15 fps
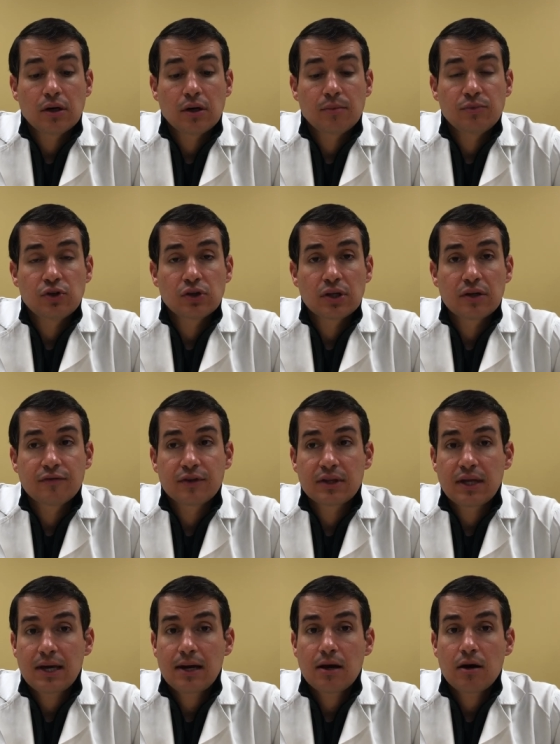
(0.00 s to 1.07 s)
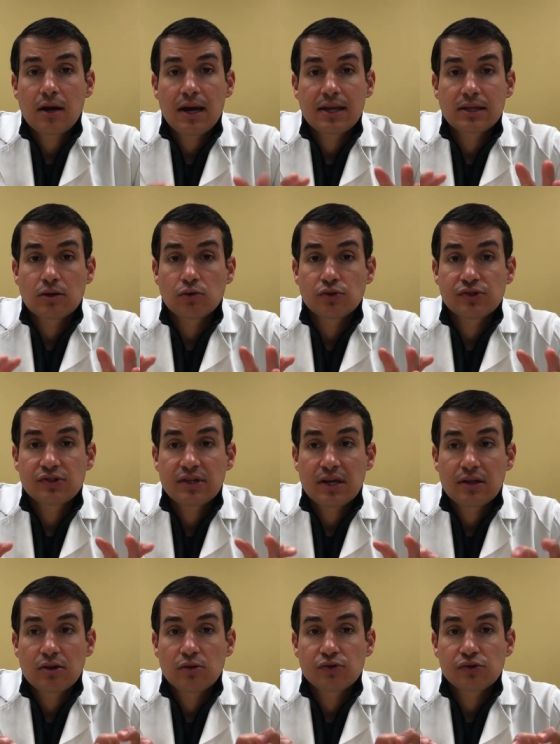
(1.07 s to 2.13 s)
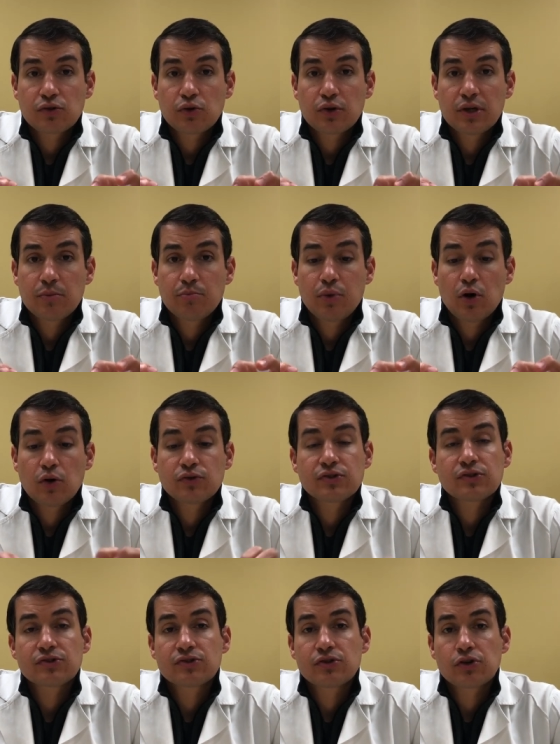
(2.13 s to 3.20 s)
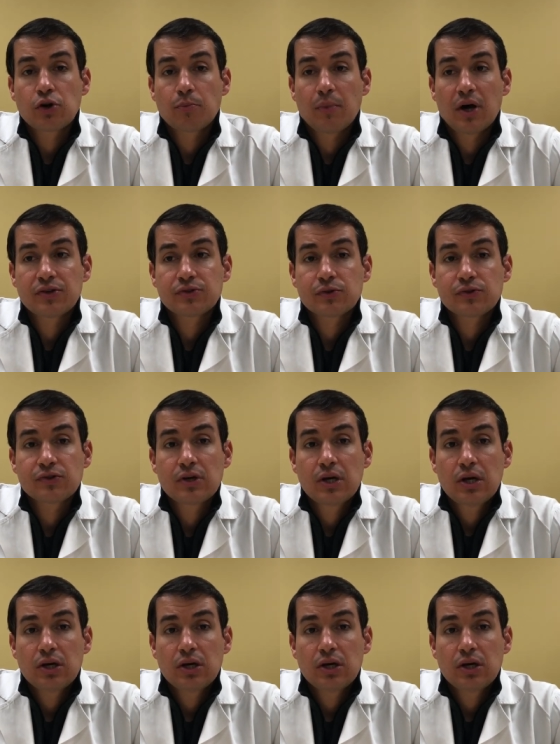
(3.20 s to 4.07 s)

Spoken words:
you leave it there, and it'll send those little impulses to your muscles.